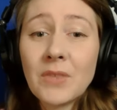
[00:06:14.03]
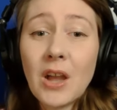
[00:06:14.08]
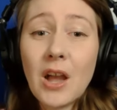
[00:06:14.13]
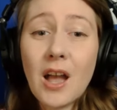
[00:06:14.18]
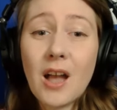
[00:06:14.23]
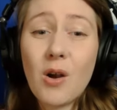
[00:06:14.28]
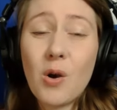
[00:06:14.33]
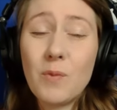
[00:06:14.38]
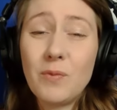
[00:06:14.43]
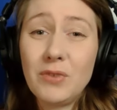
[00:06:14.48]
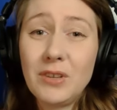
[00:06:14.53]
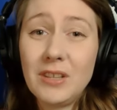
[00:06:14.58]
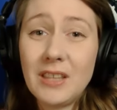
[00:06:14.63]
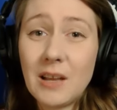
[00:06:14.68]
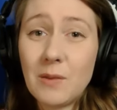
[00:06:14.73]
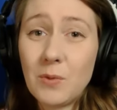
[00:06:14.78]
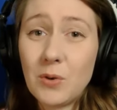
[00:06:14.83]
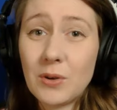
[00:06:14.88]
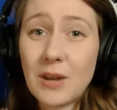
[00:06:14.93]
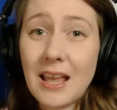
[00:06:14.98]
Hopefully
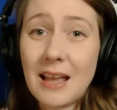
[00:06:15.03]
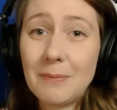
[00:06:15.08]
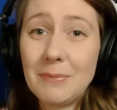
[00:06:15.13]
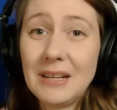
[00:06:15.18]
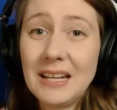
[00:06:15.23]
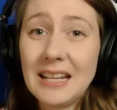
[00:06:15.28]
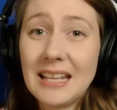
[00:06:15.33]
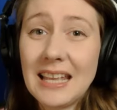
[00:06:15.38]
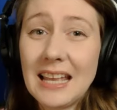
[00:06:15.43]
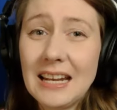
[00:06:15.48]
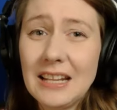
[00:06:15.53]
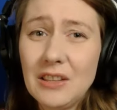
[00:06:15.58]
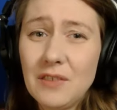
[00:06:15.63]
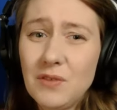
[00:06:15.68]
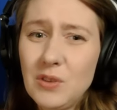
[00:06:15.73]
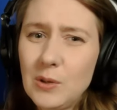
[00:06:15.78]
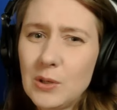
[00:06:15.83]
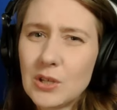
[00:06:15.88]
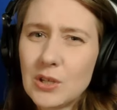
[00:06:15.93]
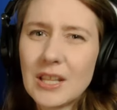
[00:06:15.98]
that won't happen again in the
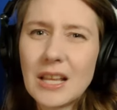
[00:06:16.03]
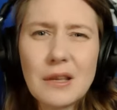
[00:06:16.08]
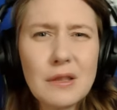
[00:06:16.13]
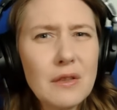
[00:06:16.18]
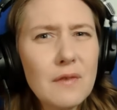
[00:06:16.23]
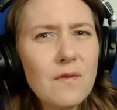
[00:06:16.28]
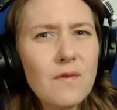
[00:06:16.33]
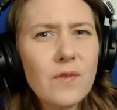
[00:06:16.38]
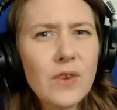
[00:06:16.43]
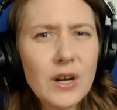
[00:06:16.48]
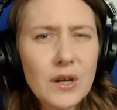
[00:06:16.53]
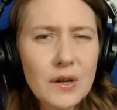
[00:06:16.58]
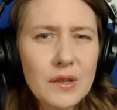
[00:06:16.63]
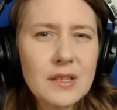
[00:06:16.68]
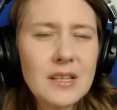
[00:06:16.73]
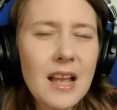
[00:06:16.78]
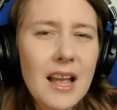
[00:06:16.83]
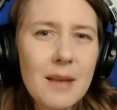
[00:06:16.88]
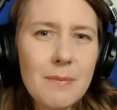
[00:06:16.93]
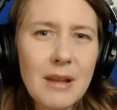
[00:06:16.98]
future. That's the
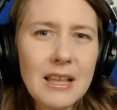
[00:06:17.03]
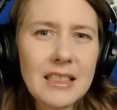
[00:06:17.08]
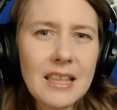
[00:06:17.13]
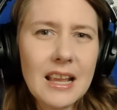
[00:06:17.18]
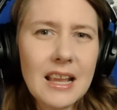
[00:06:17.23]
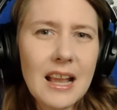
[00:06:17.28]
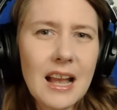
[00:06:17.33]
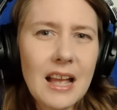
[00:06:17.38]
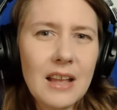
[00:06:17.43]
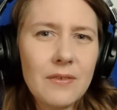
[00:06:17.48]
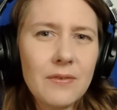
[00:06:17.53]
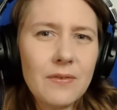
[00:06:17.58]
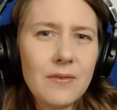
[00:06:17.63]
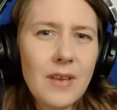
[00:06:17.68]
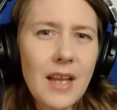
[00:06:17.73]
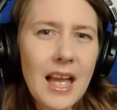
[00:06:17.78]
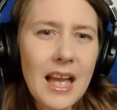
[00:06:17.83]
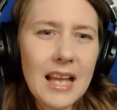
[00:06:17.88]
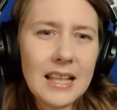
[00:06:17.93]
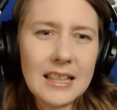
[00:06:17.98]
first time I think I've
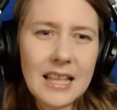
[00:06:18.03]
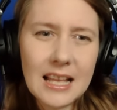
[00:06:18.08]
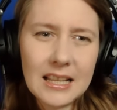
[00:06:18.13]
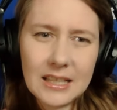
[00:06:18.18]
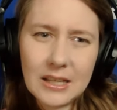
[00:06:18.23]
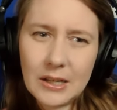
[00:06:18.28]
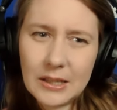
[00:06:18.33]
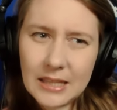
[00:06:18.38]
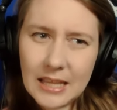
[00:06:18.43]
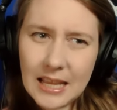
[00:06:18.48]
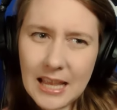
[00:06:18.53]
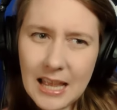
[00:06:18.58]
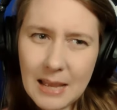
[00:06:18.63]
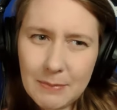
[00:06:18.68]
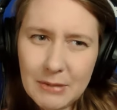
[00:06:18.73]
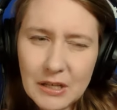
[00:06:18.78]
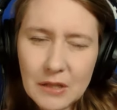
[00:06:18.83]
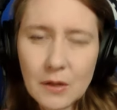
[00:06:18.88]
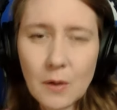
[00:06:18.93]
had that little thing happen.